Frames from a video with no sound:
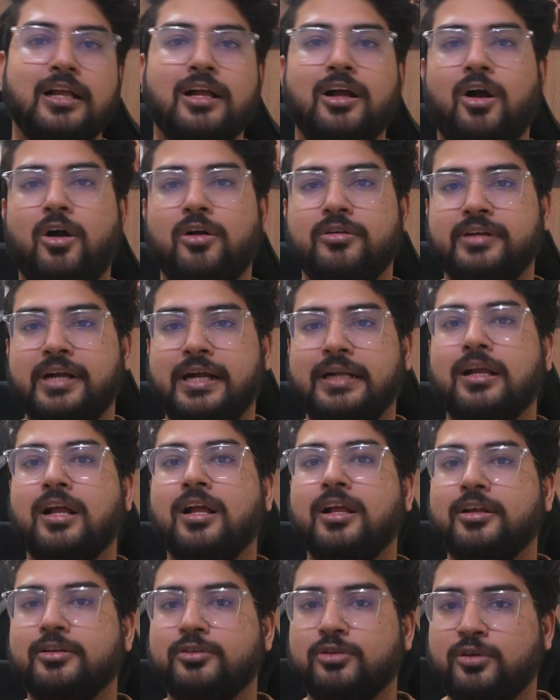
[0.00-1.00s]
All right.
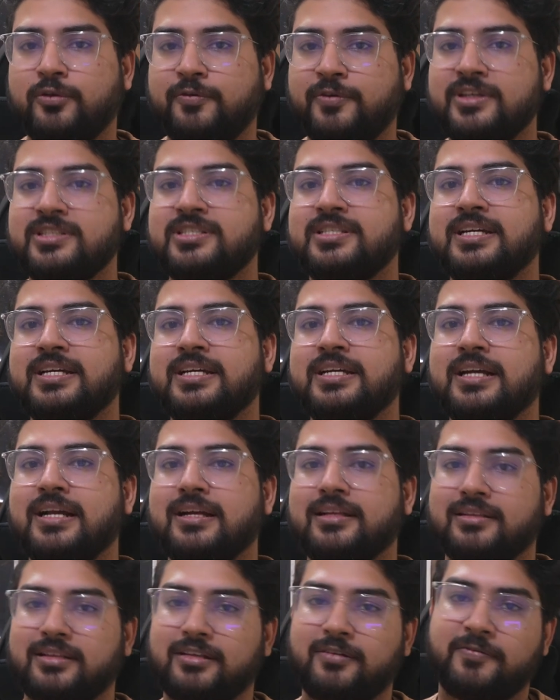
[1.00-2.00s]
So the first thing,
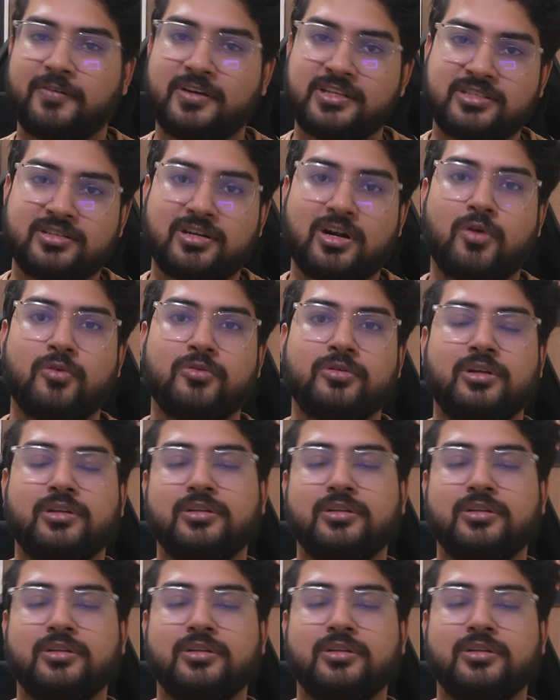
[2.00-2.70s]
the first round,